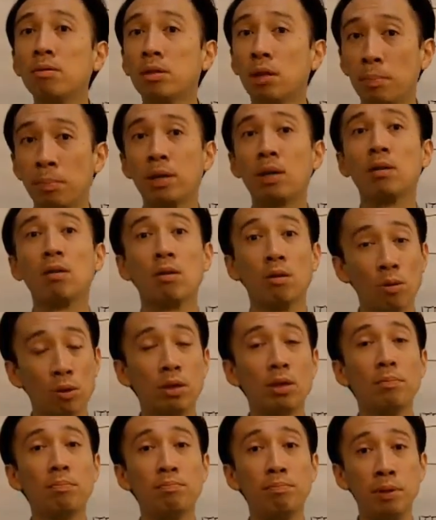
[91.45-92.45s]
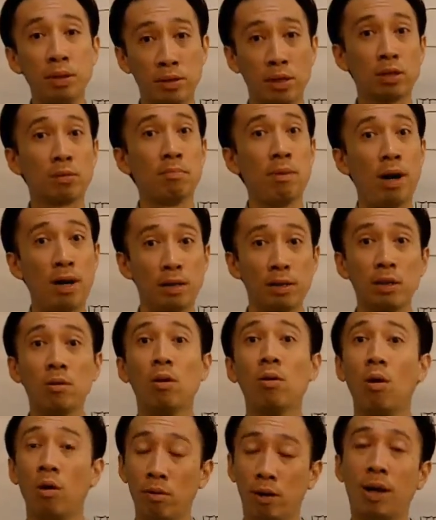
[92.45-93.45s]
typical local business marketer
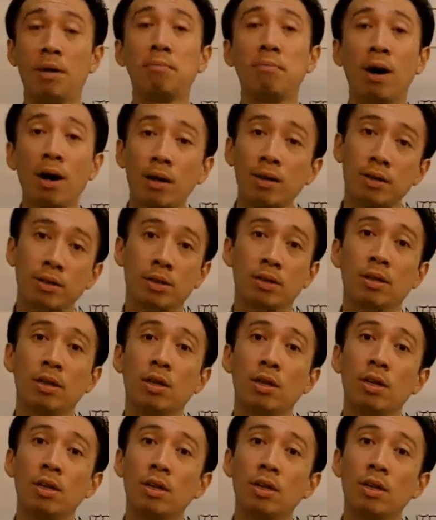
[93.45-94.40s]
or online marketer.